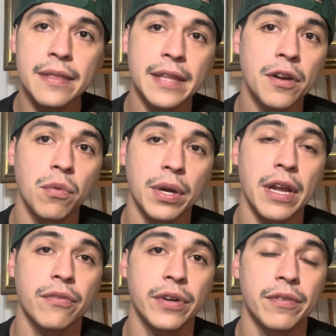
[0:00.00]
they don't work
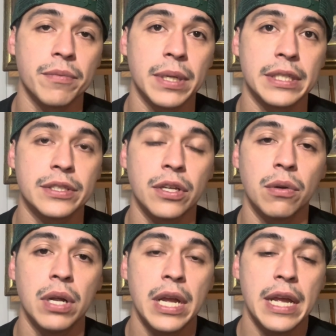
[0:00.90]
out for everybody.
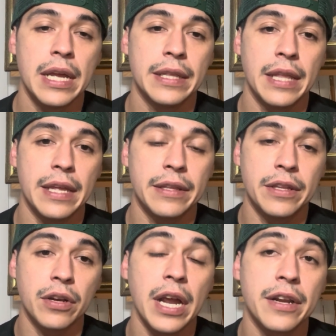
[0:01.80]
So
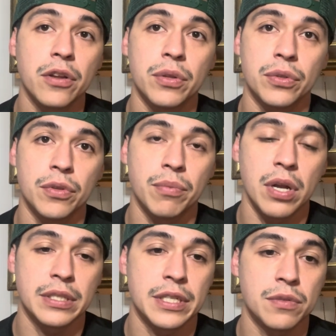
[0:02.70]
they're kind of going through the
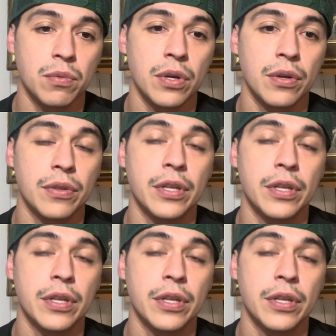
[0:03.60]
process where